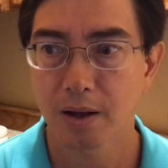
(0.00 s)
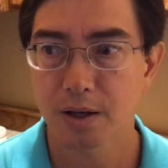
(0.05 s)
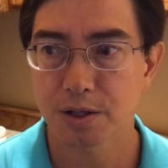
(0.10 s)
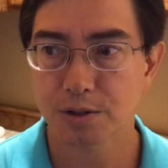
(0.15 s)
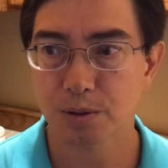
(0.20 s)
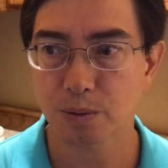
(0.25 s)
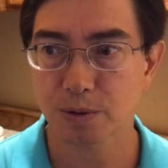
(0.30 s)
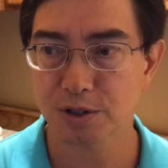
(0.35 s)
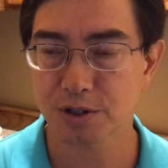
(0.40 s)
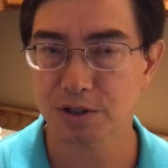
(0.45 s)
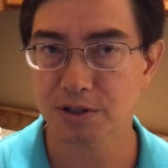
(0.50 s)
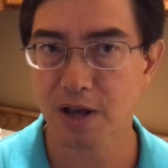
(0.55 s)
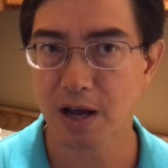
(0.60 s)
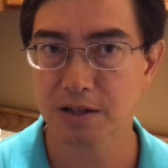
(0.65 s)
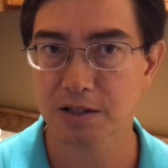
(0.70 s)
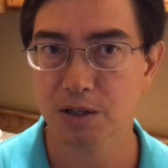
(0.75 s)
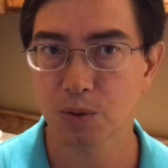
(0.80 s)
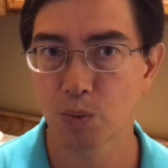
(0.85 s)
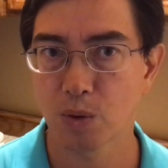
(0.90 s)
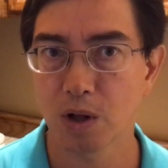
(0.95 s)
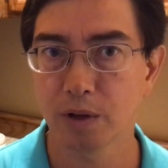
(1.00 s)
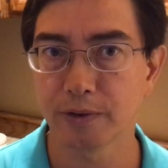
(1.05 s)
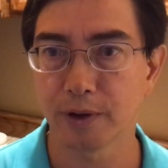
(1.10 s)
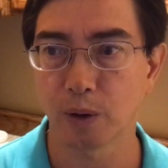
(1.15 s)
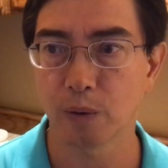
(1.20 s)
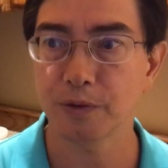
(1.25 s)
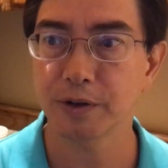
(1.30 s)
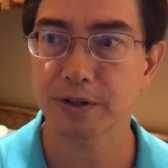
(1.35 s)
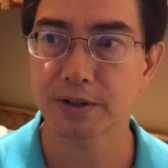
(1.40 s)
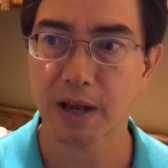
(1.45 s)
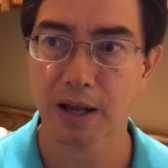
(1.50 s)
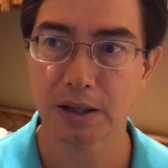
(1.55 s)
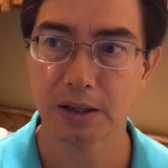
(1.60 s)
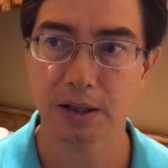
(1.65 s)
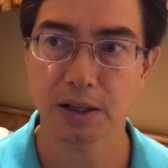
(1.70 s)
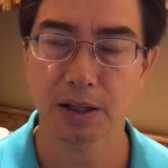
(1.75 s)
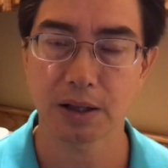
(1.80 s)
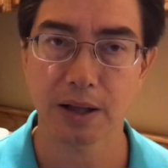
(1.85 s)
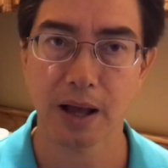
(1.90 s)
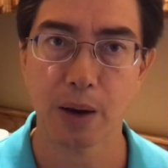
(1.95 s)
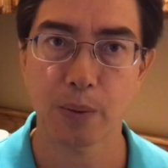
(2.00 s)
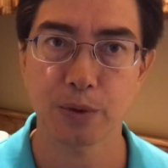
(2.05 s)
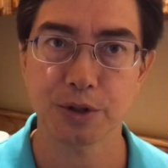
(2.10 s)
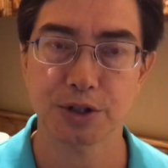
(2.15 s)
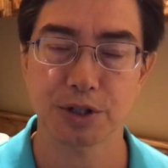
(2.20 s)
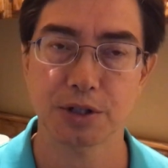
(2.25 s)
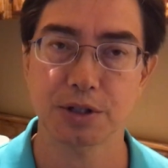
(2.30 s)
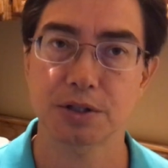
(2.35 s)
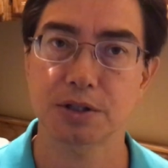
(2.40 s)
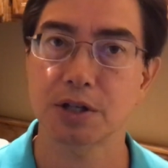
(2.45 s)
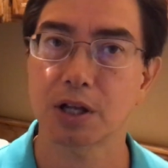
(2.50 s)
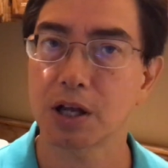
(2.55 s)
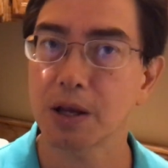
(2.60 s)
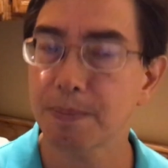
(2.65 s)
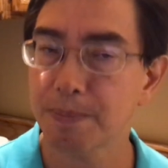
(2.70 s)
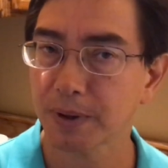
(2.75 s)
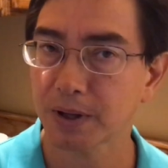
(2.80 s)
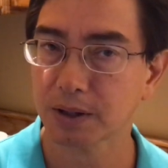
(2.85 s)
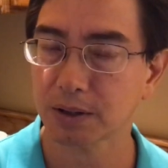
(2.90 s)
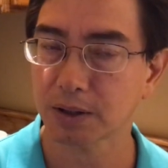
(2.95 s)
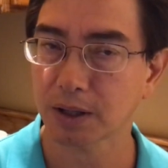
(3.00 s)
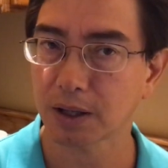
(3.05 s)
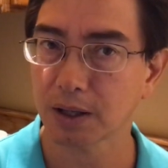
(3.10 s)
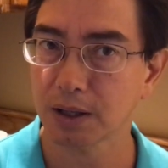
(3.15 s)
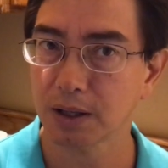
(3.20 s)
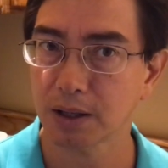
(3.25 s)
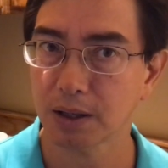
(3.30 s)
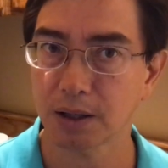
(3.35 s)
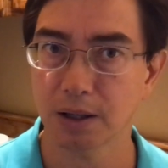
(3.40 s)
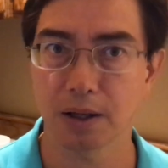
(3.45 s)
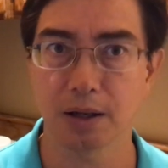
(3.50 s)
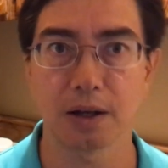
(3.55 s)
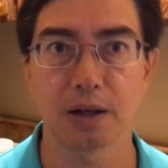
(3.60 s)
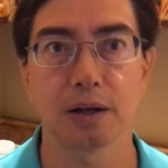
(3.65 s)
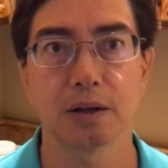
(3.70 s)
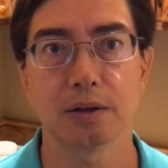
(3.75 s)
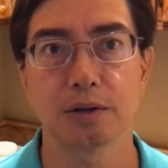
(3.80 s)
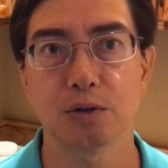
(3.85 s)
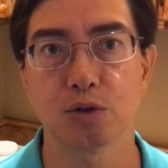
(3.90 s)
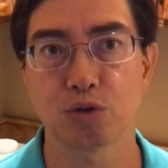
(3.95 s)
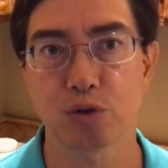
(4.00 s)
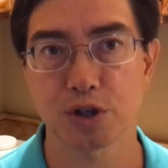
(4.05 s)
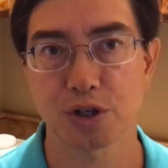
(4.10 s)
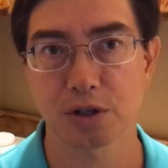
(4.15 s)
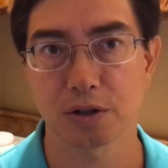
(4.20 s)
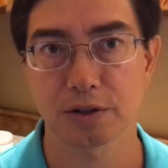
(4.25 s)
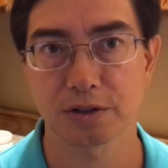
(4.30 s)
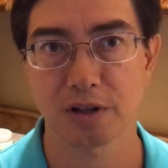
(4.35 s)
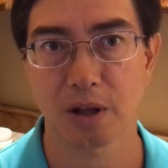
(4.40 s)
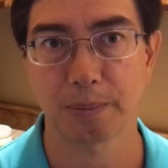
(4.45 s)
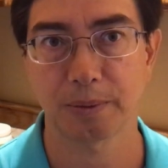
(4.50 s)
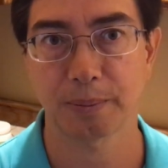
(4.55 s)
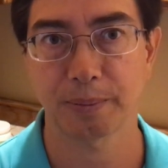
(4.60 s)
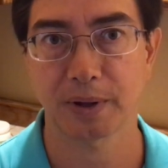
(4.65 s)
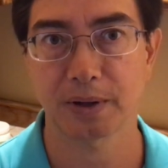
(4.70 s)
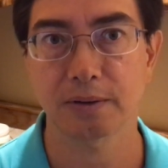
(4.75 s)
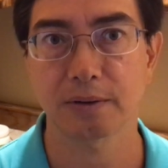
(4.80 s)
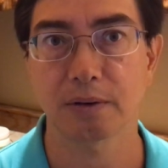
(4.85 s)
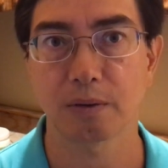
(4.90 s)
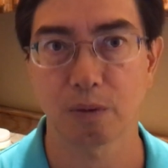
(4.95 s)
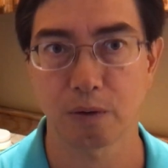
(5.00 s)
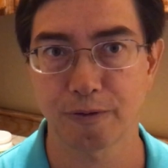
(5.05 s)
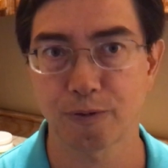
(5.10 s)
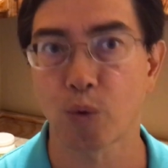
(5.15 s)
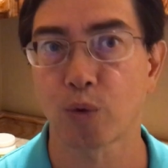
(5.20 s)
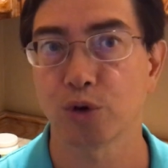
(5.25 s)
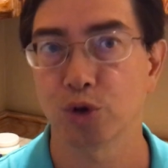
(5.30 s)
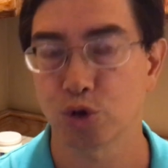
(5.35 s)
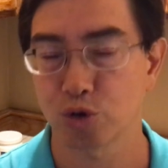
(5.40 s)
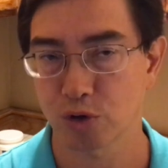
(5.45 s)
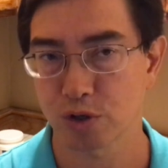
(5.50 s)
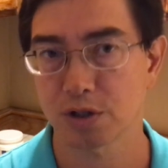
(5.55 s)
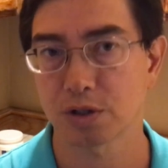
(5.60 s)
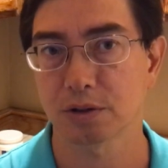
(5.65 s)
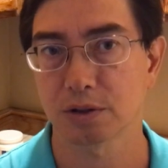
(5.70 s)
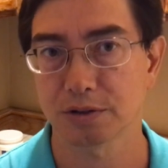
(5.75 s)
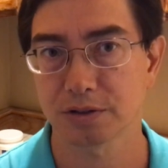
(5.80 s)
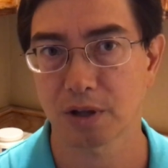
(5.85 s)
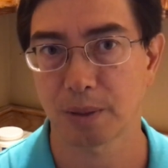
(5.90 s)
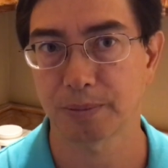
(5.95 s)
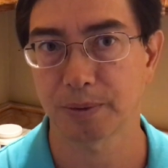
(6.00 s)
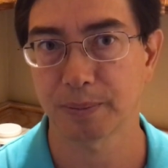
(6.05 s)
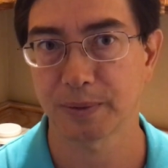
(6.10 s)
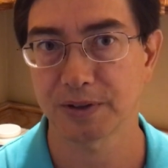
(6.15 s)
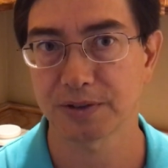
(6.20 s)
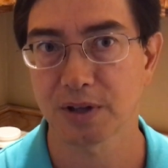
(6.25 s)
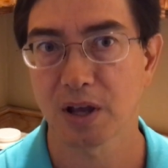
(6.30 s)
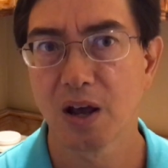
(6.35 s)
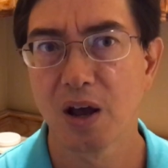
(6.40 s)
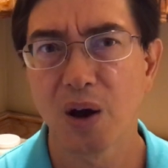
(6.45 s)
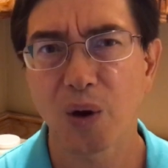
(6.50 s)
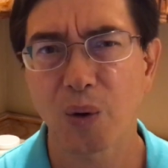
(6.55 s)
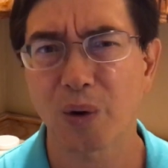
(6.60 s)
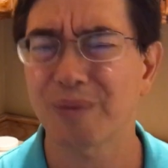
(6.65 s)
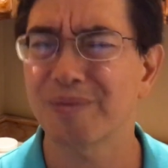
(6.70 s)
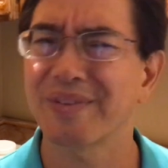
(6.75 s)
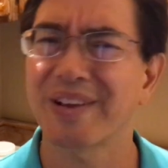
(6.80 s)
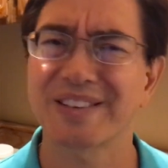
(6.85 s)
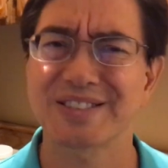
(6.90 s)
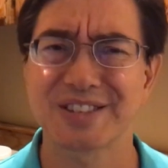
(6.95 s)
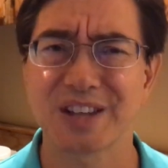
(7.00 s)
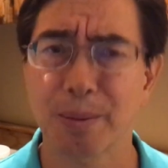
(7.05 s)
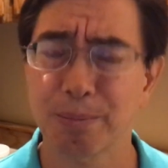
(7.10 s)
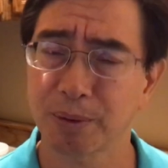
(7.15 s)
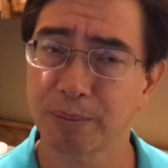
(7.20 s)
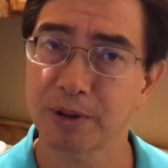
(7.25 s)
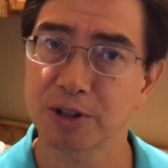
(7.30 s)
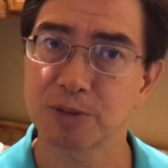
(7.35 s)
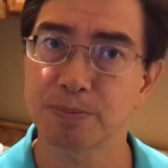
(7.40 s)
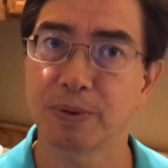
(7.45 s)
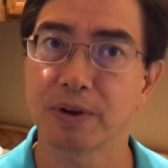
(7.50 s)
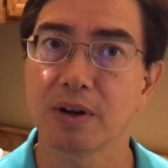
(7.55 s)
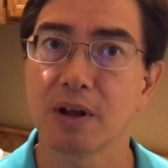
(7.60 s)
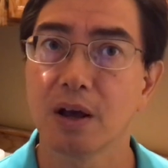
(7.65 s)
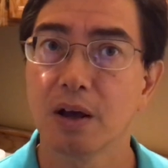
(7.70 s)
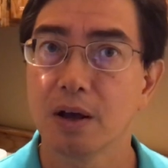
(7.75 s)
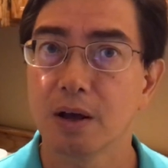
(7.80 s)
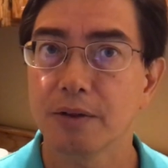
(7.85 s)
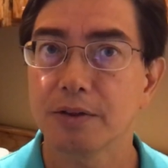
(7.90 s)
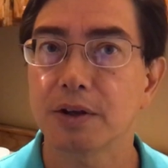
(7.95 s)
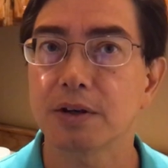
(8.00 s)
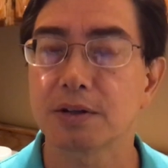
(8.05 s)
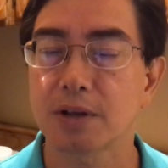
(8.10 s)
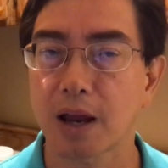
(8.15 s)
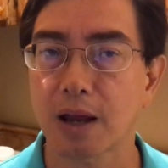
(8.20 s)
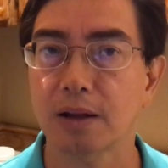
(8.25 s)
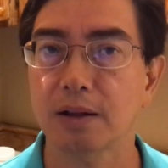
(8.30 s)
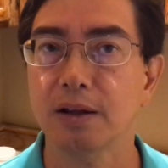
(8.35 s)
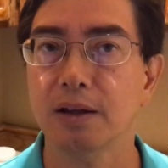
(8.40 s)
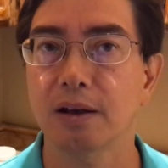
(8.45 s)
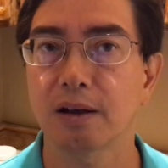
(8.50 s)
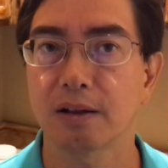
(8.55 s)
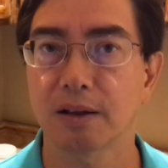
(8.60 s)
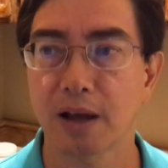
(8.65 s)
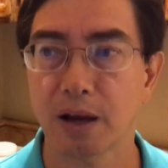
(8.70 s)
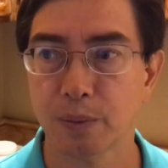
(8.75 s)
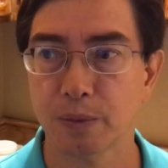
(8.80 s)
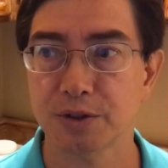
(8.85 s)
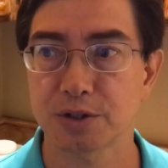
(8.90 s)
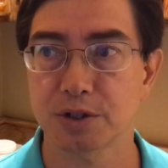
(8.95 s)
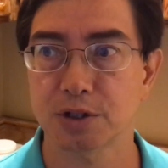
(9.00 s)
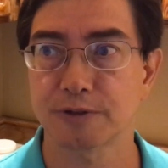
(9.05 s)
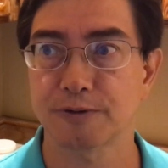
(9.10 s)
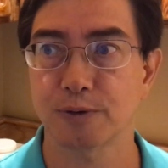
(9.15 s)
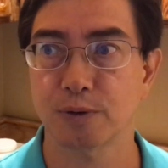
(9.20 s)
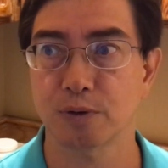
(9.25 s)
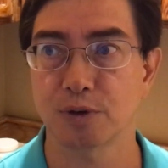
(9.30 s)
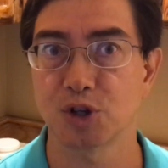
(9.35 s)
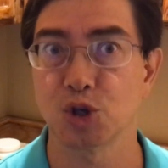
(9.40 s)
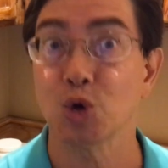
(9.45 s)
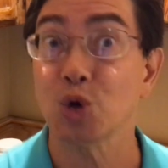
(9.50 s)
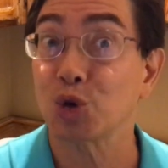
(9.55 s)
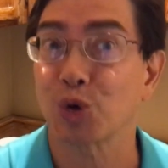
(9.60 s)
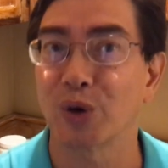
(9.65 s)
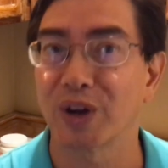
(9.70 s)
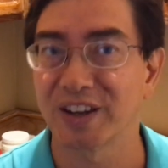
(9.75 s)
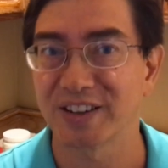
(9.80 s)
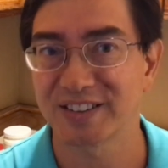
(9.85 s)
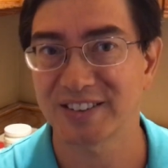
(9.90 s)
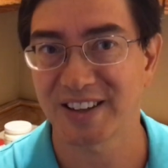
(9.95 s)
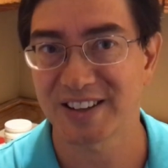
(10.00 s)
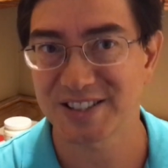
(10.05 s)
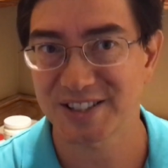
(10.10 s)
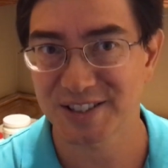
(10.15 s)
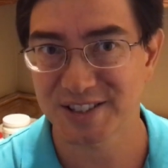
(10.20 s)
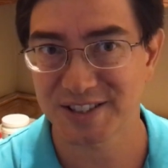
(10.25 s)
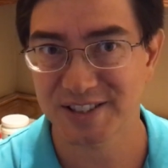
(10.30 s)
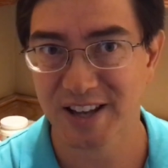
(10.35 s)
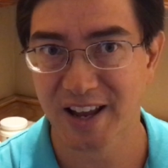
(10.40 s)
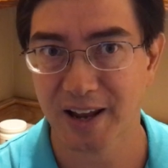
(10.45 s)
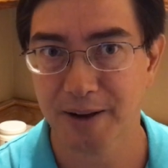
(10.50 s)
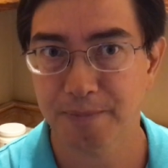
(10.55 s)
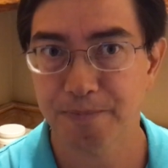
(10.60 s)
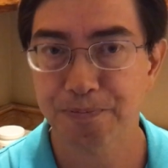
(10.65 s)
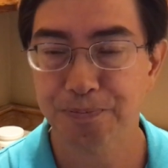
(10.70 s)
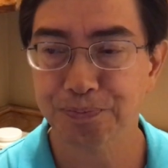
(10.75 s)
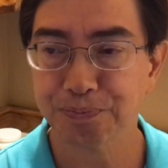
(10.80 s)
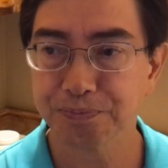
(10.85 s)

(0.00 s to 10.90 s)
So this is actually well known. The daily allowances typically in a nutritional supplement, or for nutritional supplements, or not supplements, but the daily allowances for nutrients, I should say,